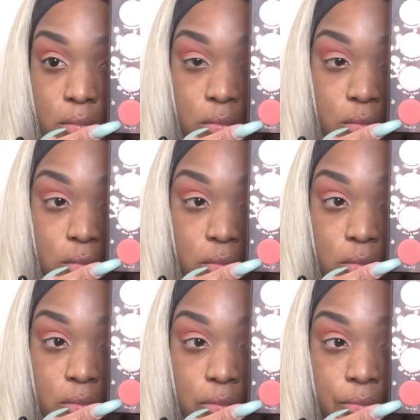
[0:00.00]

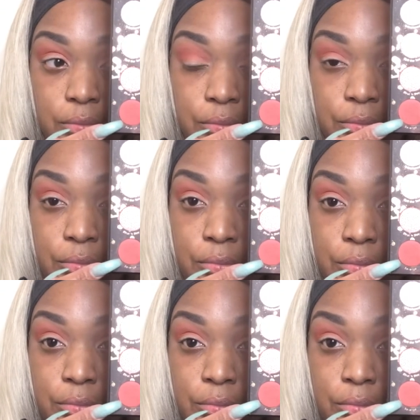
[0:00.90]
Next, I'm going in with
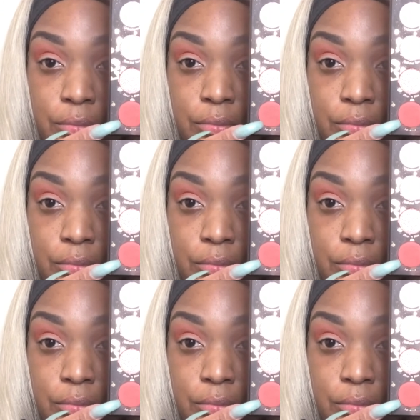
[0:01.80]
the color